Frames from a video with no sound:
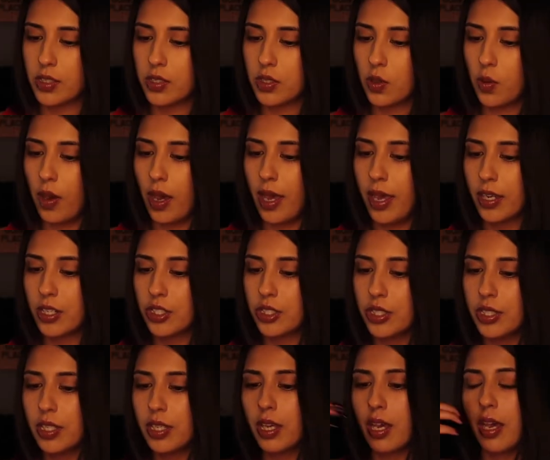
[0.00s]
So I
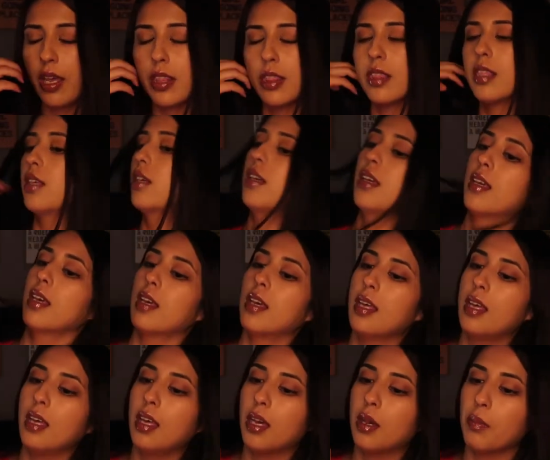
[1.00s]
actually got the
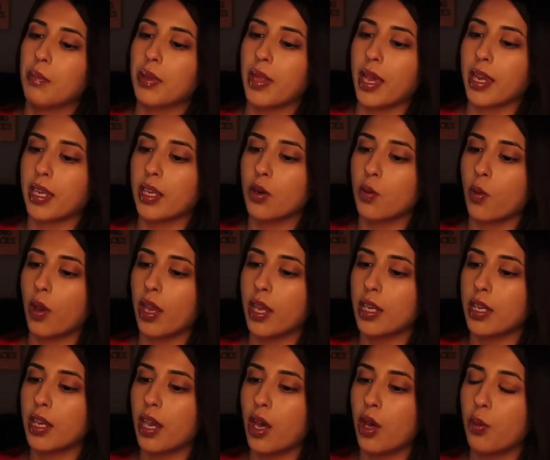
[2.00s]
black and
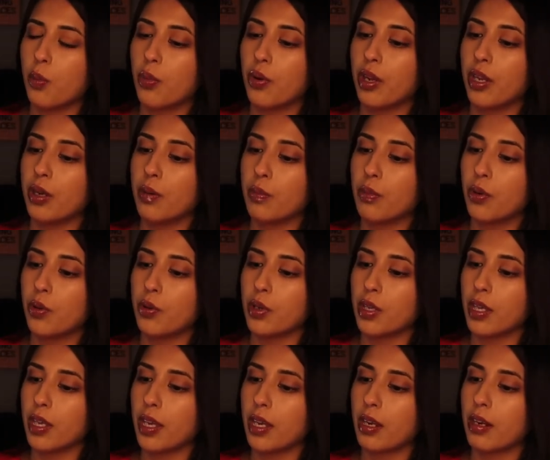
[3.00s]
white cow print
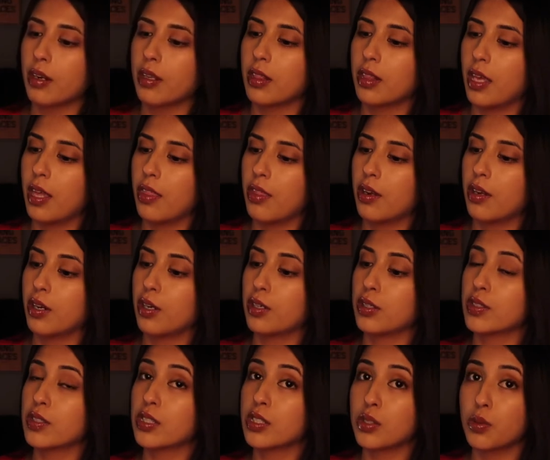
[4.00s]
pony hair leather
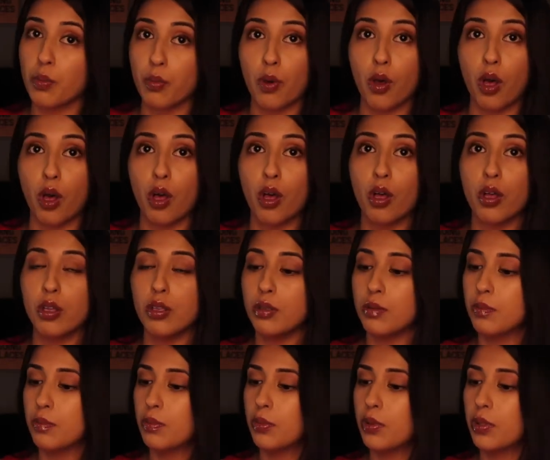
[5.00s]
small
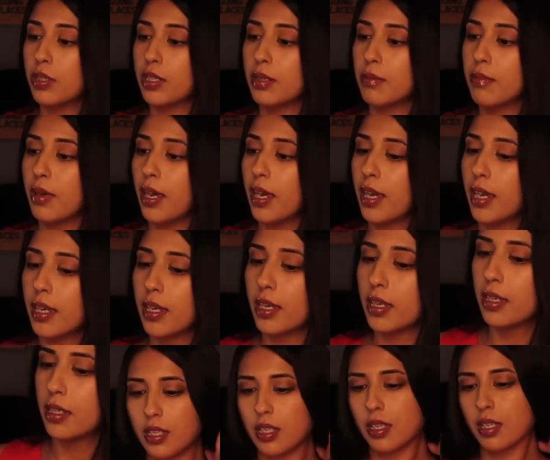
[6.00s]
bowling bag.
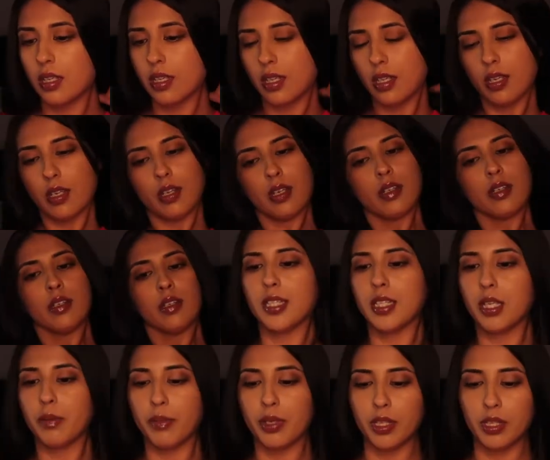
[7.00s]

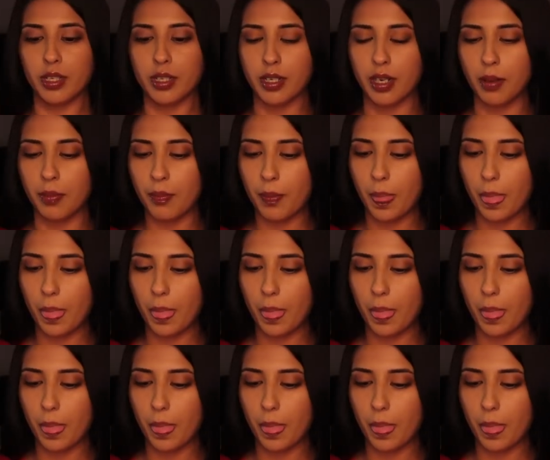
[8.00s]
Let me look it up.